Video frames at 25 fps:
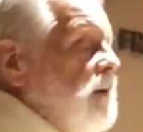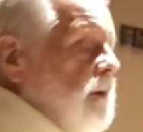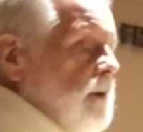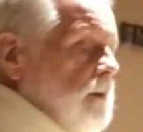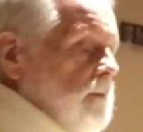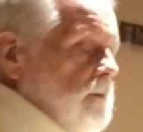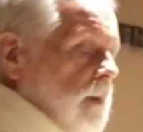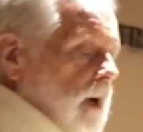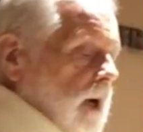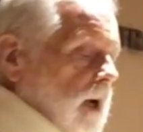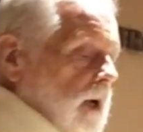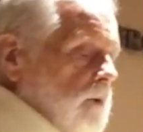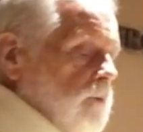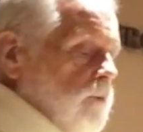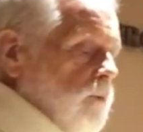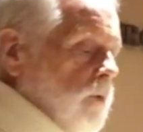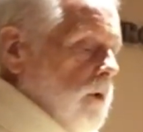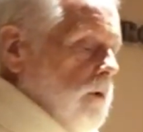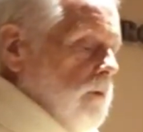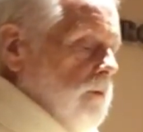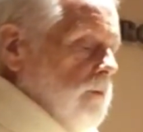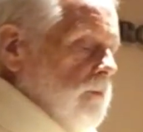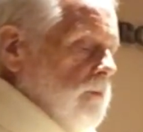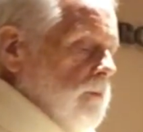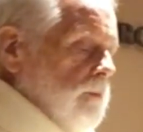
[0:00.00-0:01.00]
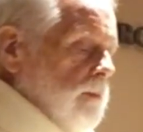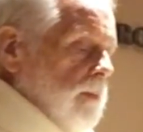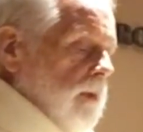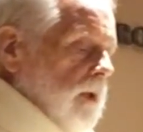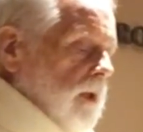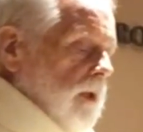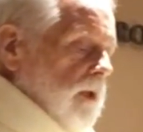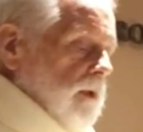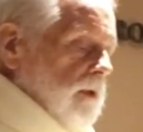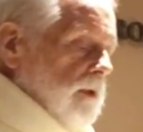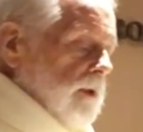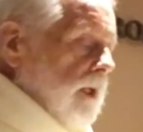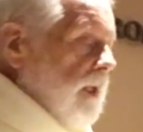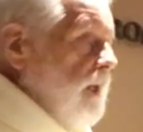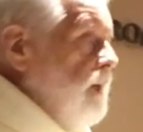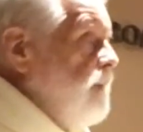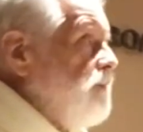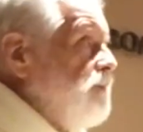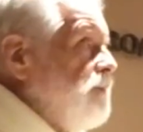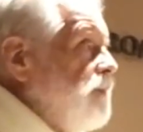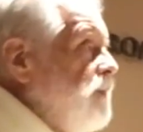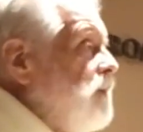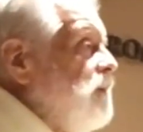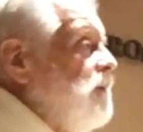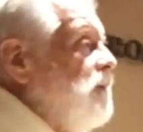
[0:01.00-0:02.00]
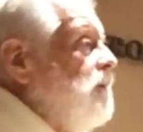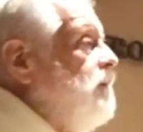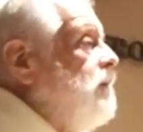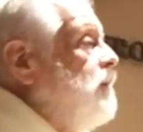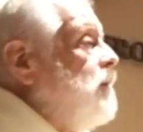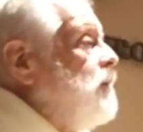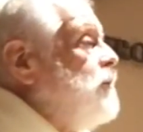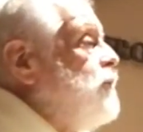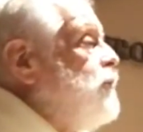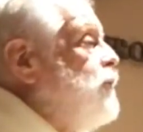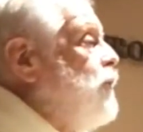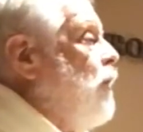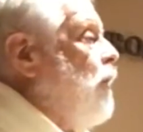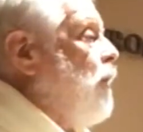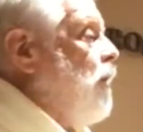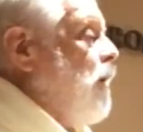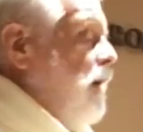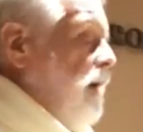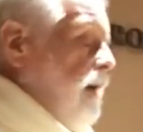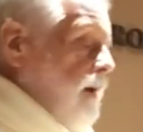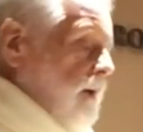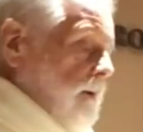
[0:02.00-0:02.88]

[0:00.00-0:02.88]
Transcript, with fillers: in my womb leaped for joy.